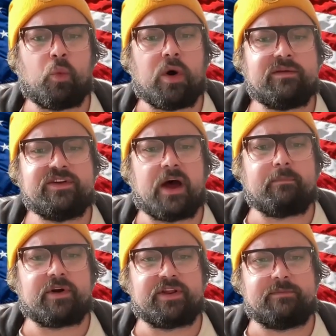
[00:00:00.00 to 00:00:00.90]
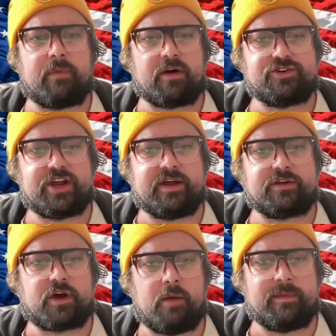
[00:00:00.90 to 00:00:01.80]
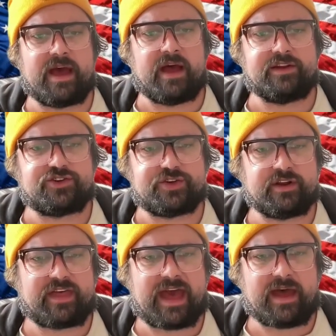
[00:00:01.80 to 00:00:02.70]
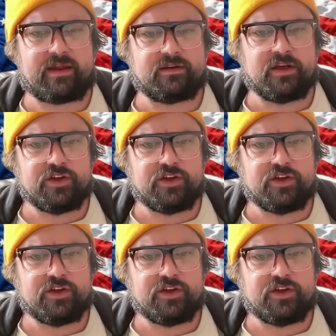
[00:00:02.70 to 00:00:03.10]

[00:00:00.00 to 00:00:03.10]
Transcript: What number did Marchant call me on? Did you hear that?